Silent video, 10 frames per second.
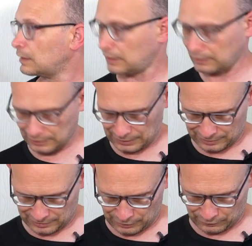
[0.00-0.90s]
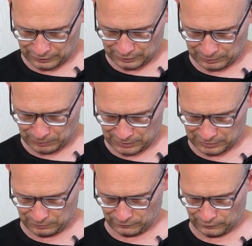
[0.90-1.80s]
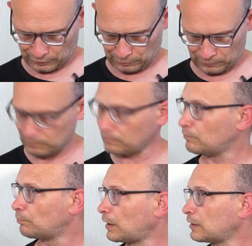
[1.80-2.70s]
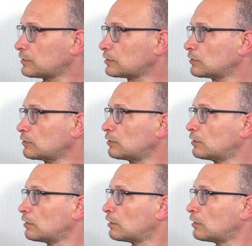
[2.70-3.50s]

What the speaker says: I think that's definitely the best for the balance though.